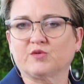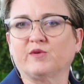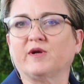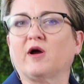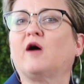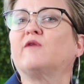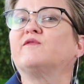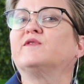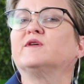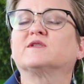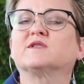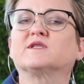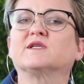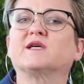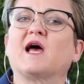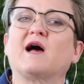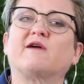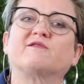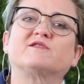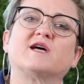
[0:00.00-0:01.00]
We obviously
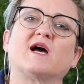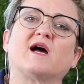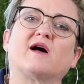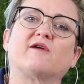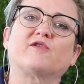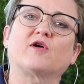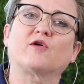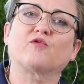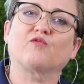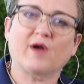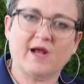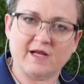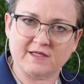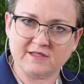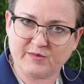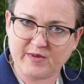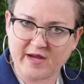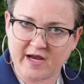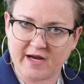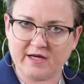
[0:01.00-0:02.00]
have to have our
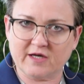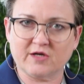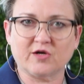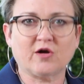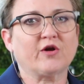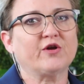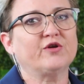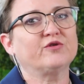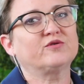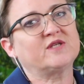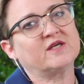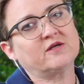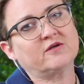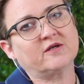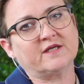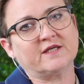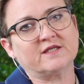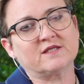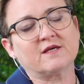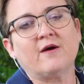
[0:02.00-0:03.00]
rent paid and our
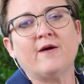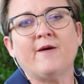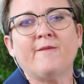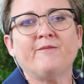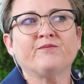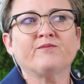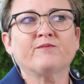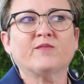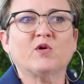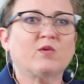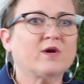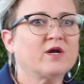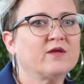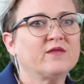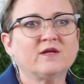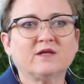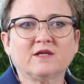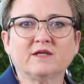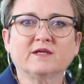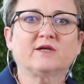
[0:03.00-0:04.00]
utilities. But what are
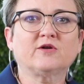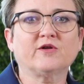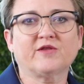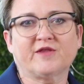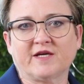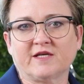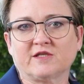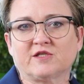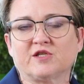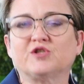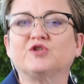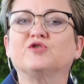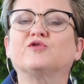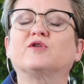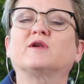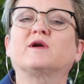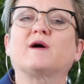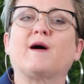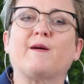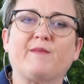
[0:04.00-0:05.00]
the little things that you
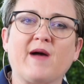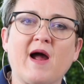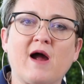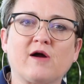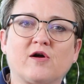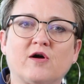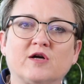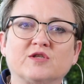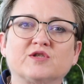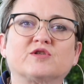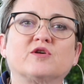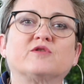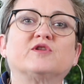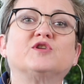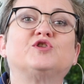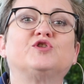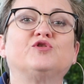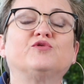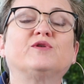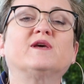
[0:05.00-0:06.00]
could cut back on so
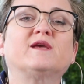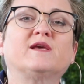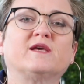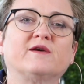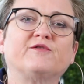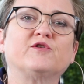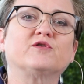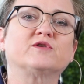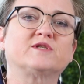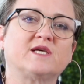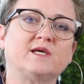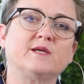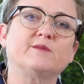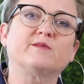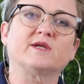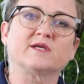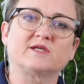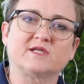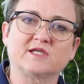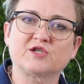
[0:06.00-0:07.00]
that you can give your team
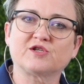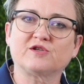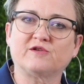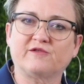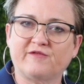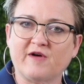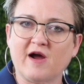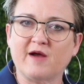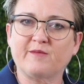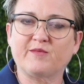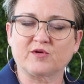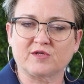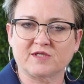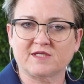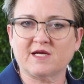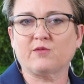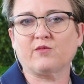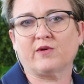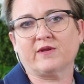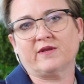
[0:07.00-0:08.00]
an additional
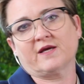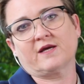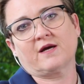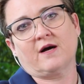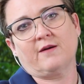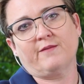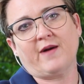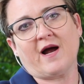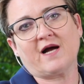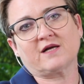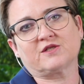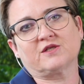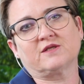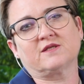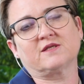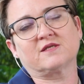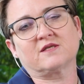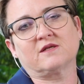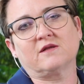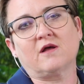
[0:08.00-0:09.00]
5% when they come back to
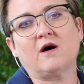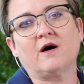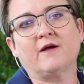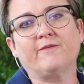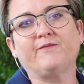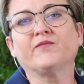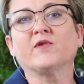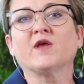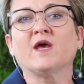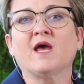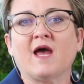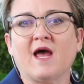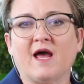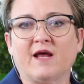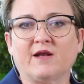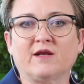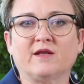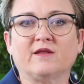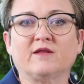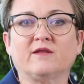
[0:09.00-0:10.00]
the salon,
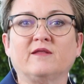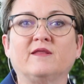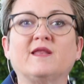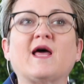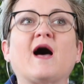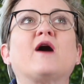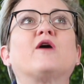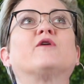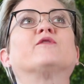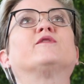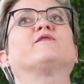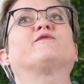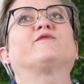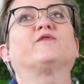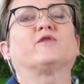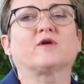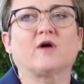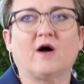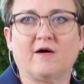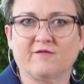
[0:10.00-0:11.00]
and now they
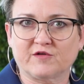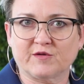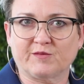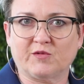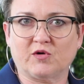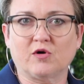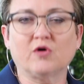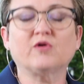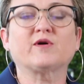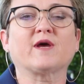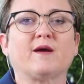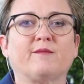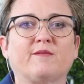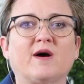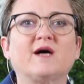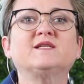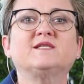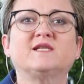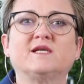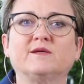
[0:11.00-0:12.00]
feel comfortable? Okay,
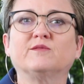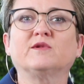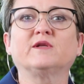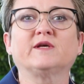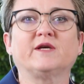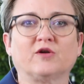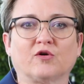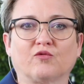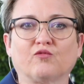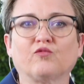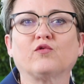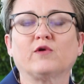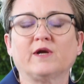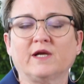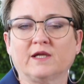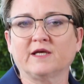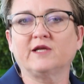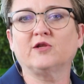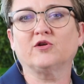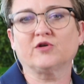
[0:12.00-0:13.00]
my team leader
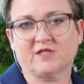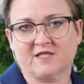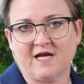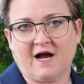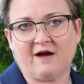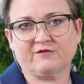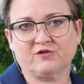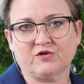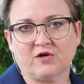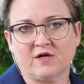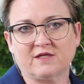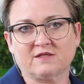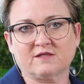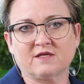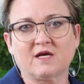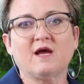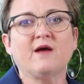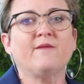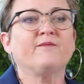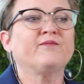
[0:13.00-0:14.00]
really looks after us.
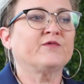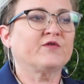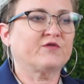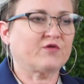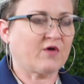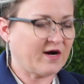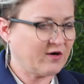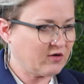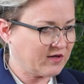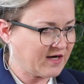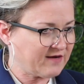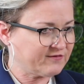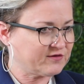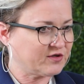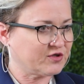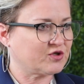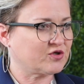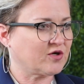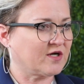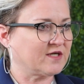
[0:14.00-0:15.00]
So I don't have
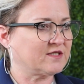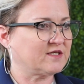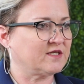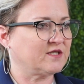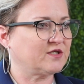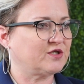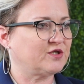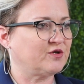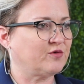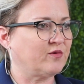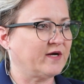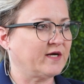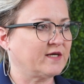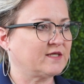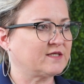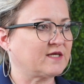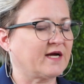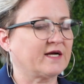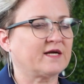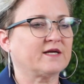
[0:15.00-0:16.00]
to stress these 2
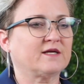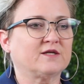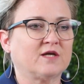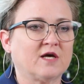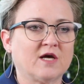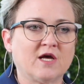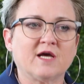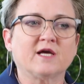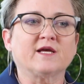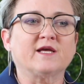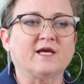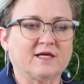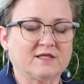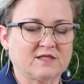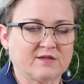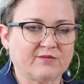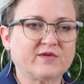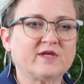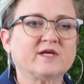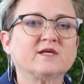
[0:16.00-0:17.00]
weeks. I can get
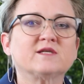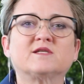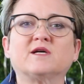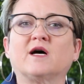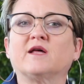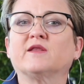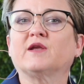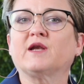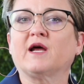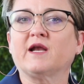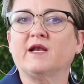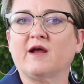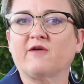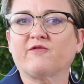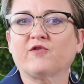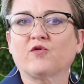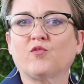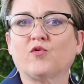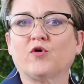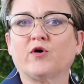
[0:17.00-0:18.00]
some things done that I
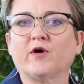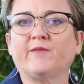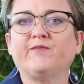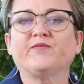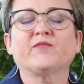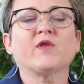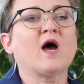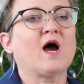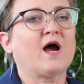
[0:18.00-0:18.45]
never would.